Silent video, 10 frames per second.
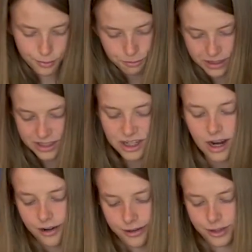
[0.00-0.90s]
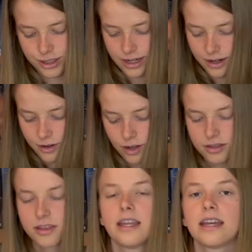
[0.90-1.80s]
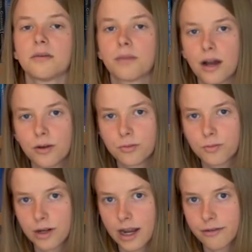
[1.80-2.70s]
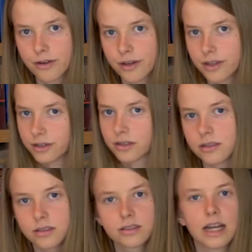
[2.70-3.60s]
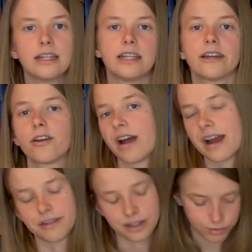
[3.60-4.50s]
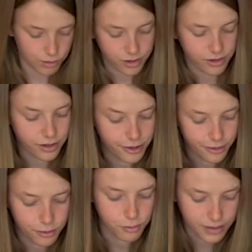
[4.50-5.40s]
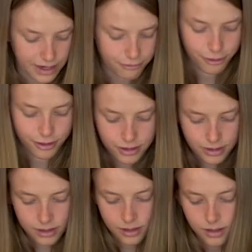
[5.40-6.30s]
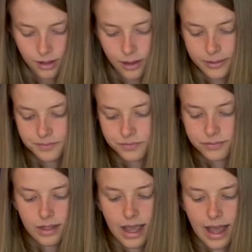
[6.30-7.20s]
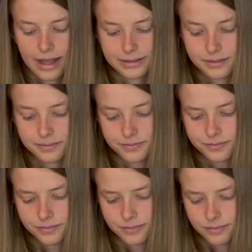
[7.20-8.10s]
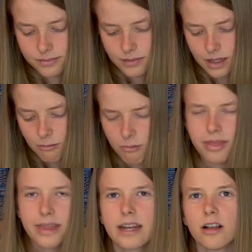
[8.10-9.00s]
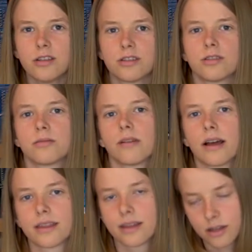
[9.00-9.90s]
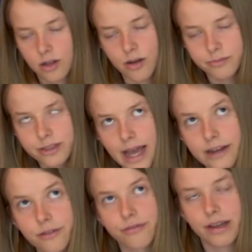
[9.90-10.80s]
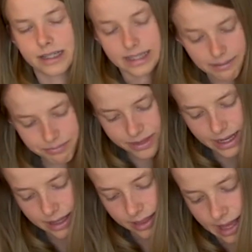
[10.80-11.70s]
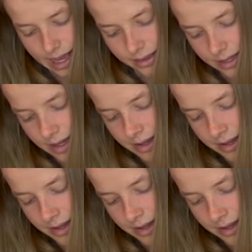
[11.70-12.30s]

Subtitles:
recharge and not think about whatever you're studying or having to work on or whatever. And with that also, I think, comes kind of accepting that